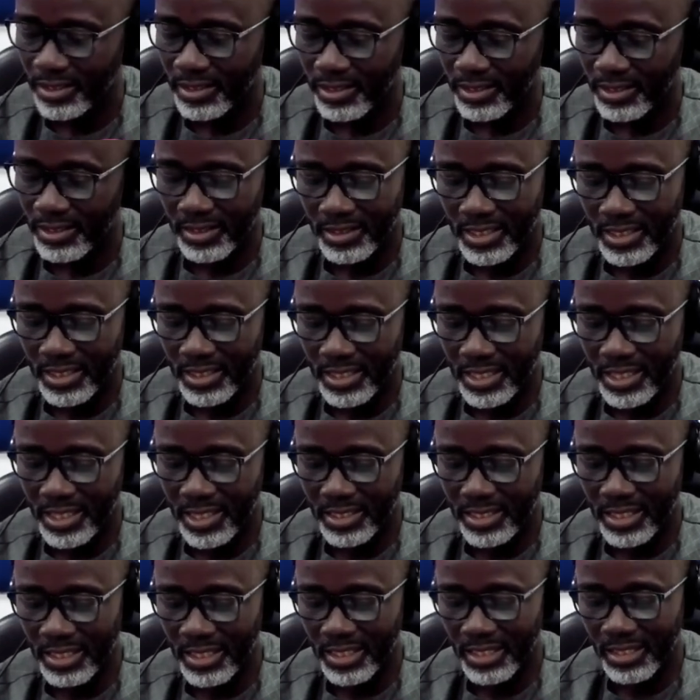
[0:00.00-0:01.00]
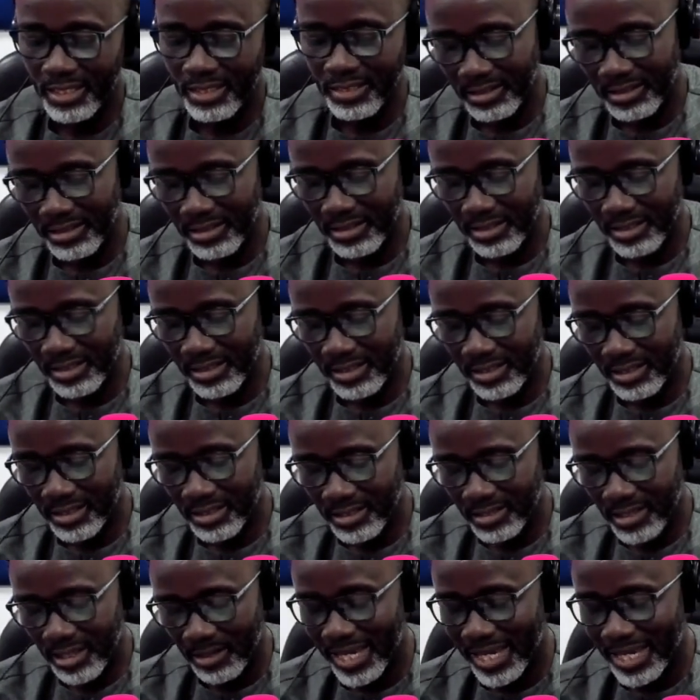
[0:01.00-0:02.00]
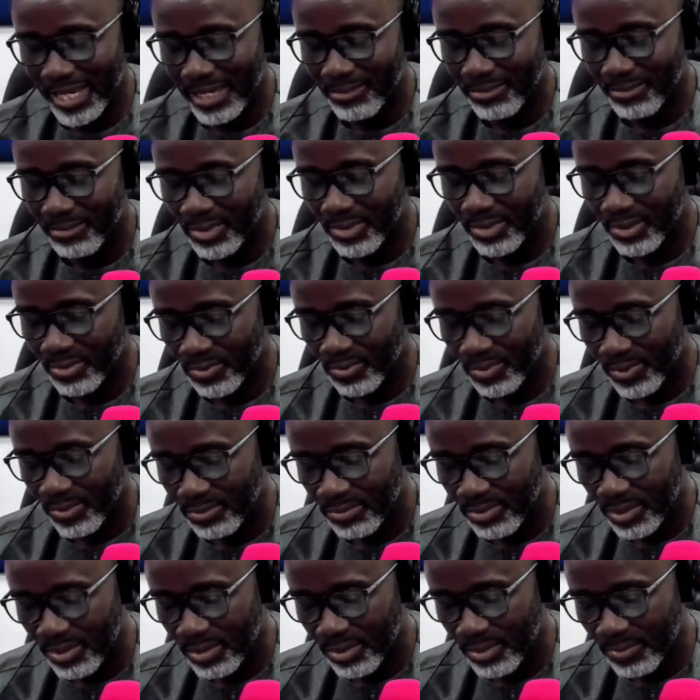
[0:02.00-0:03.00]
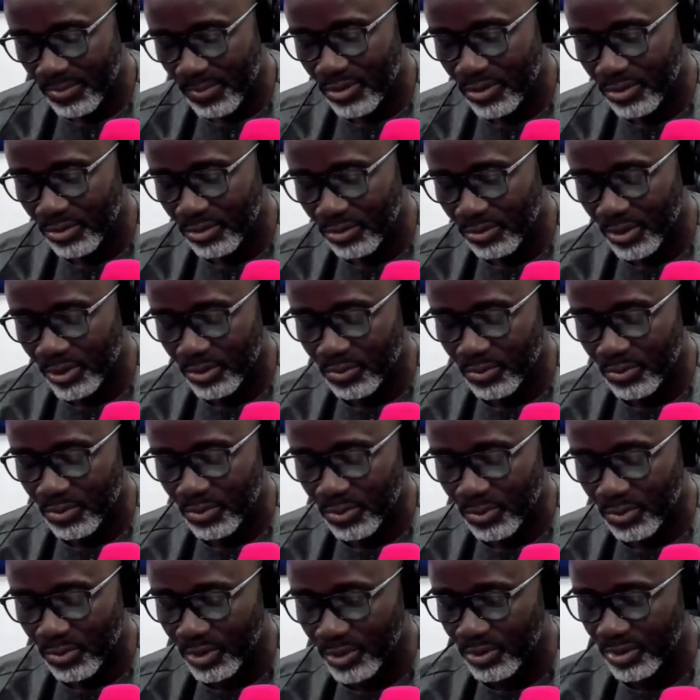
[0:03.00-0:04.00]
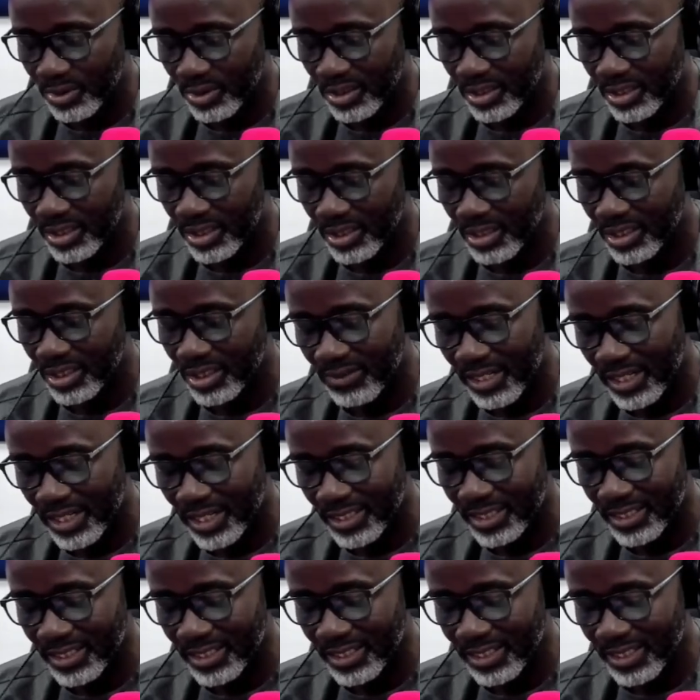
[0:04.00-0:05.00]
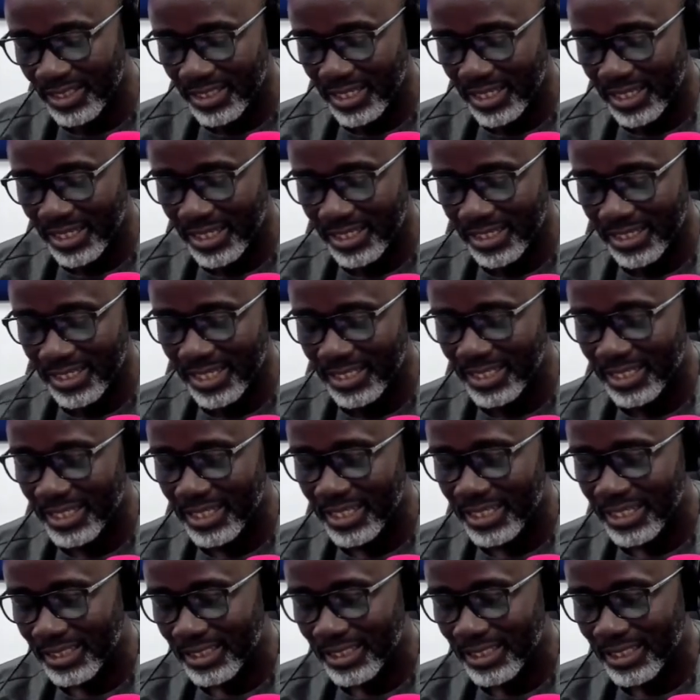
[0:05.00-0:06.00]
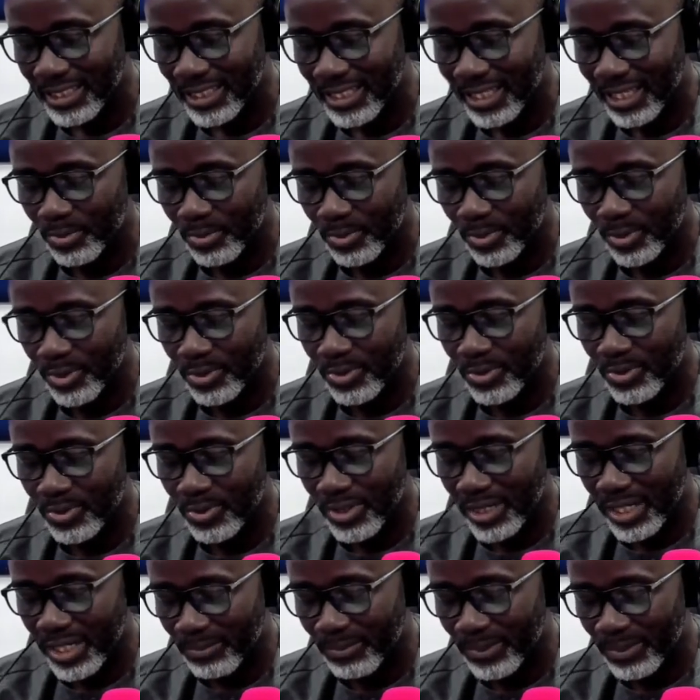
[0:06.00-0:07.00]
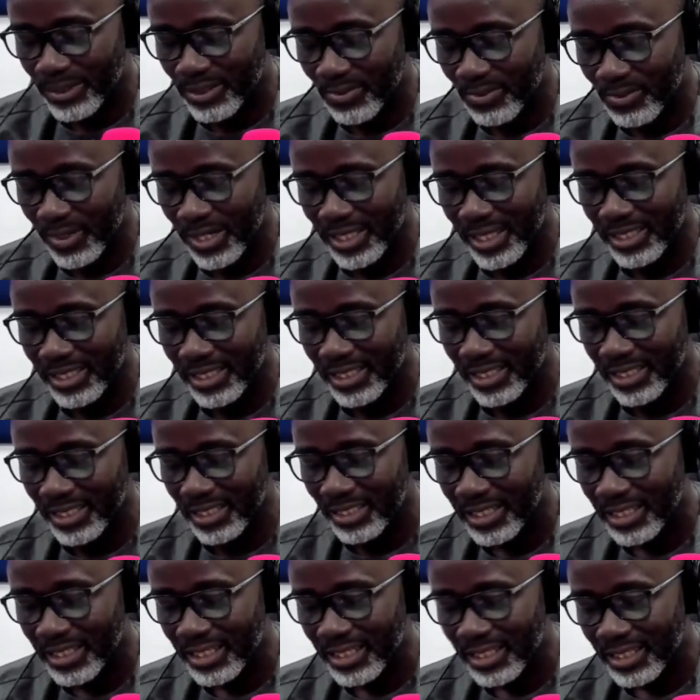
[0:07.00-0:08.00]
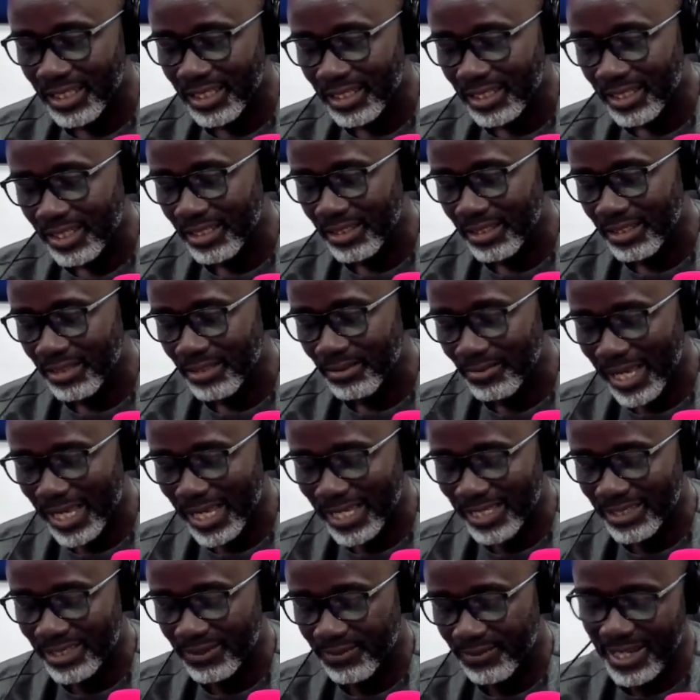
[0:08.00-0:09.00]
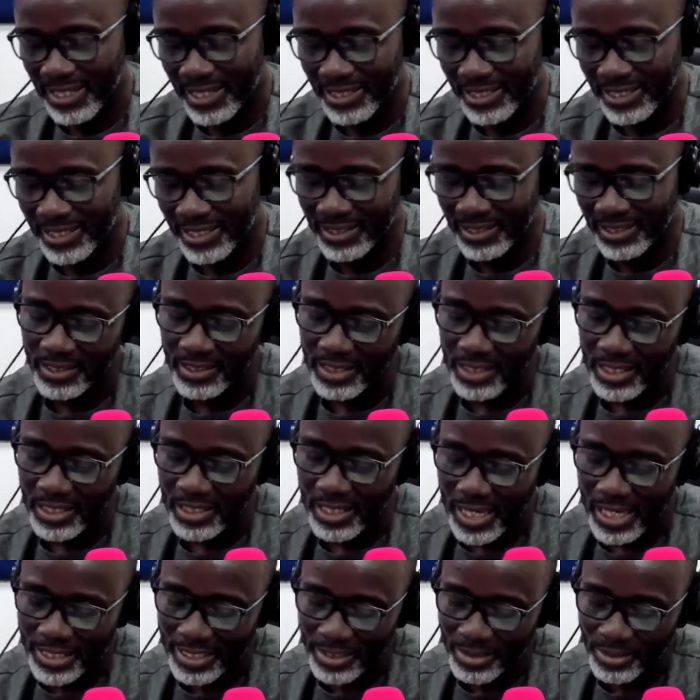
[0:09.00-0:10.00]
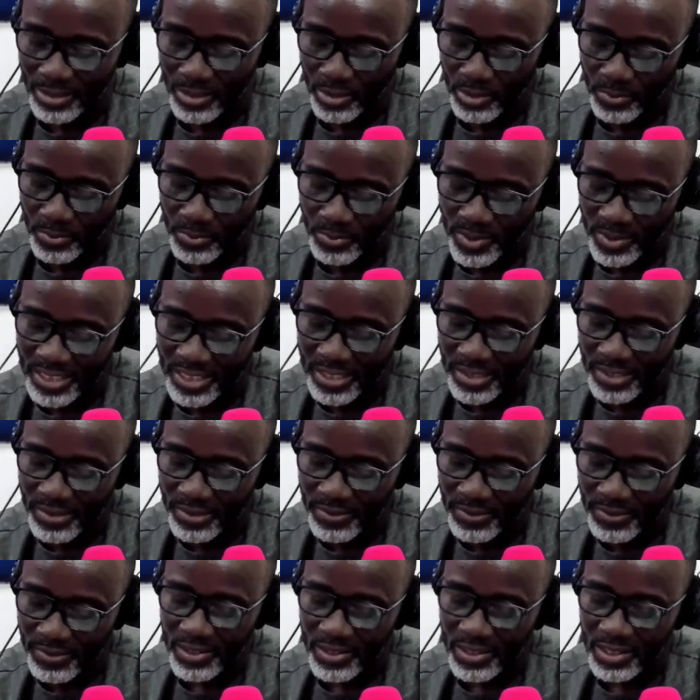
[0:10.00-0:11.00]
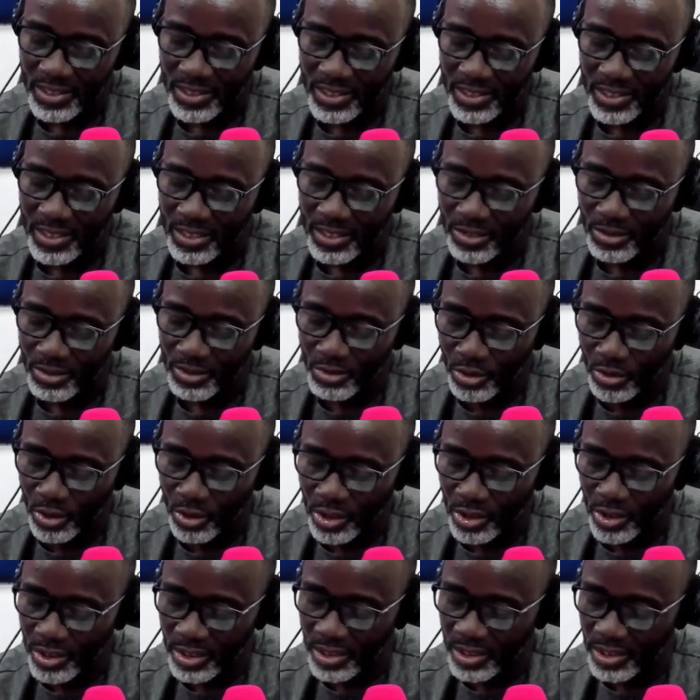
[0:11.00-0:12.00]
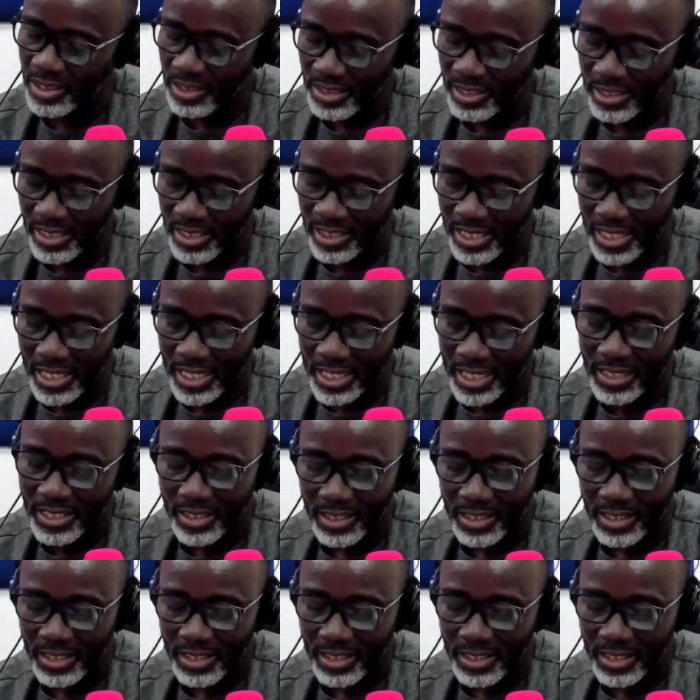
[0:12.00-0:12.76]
They sometimes, depending on what we want to teach, if the lesson is such that they are supposed to learn a particular thing as fact, as objective knowledge, then